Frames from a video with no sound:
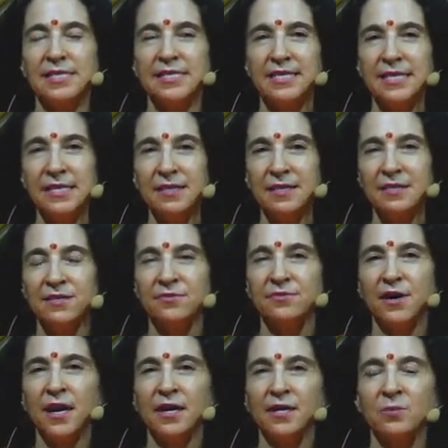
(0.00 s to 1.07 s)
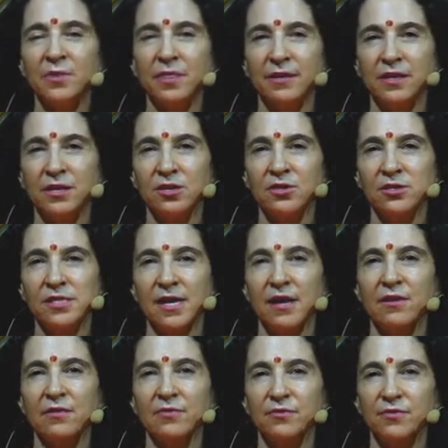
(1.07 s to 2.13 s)
see the divine within
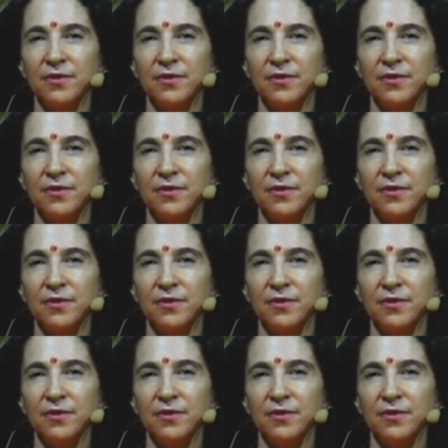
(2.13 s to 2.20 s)
yourself.